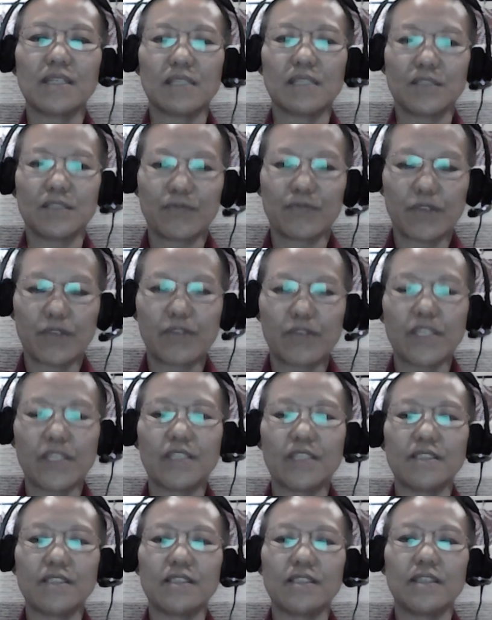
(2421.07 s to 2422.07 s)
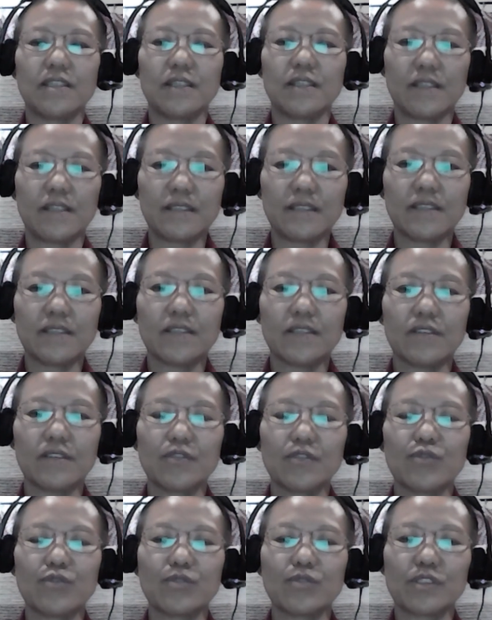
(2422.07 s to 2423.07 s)
is very easy, yeah?
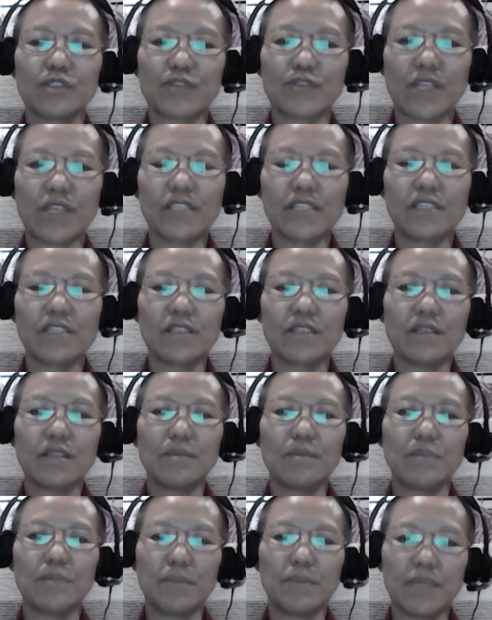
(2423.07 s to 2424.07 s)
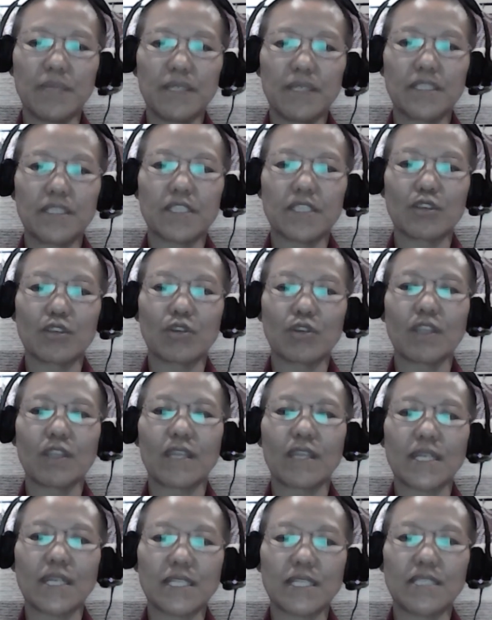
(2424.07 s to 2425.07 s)
To stranger, maybe it's not
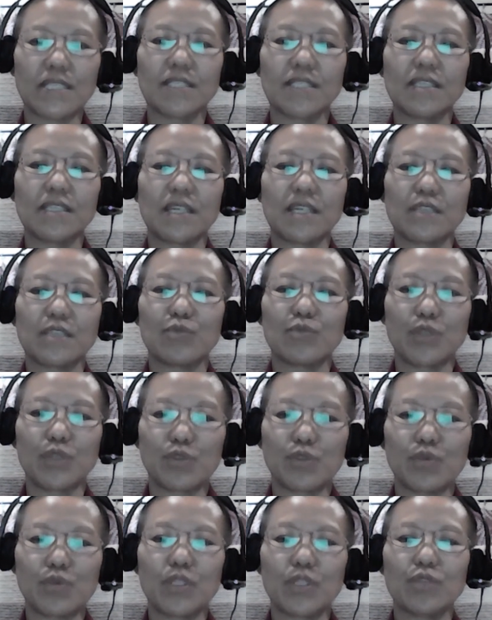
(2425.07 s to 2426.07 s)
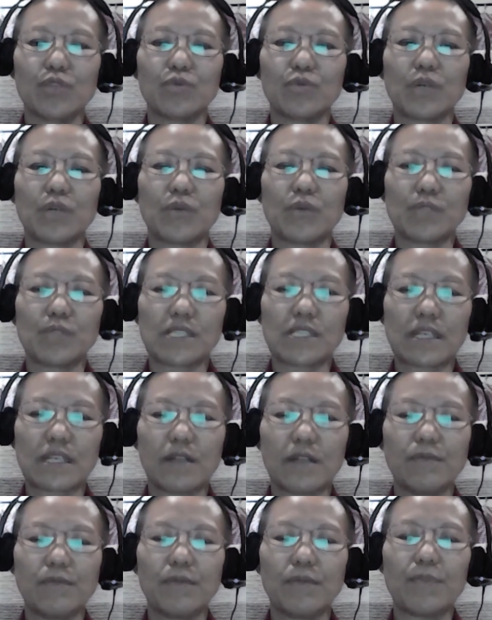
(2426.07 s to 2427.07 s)
that easy as we do it to
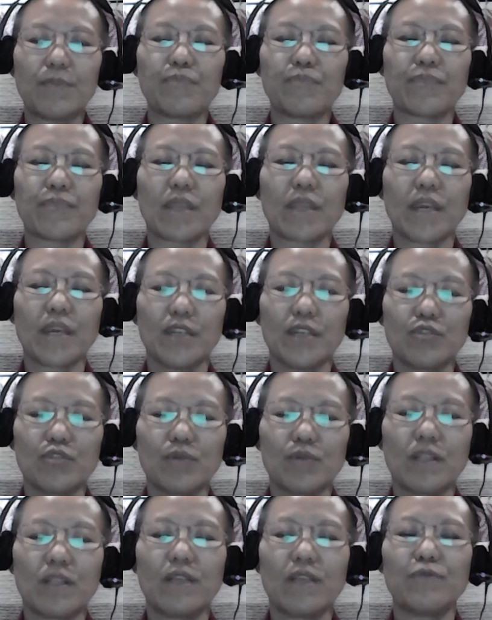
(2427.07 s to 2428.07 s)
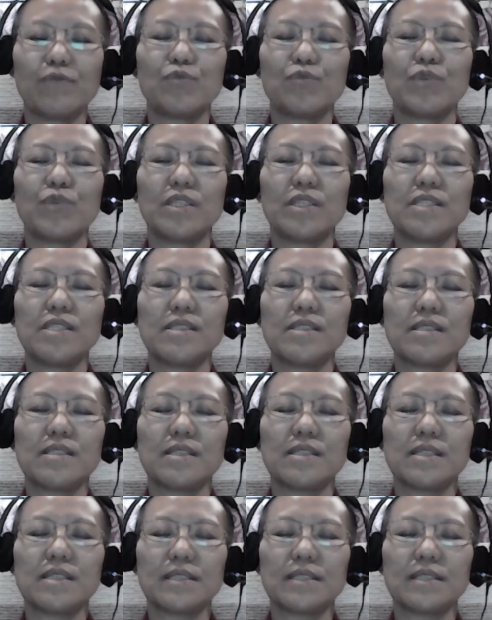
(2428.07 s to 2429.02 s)
ourselves and to our loved ones,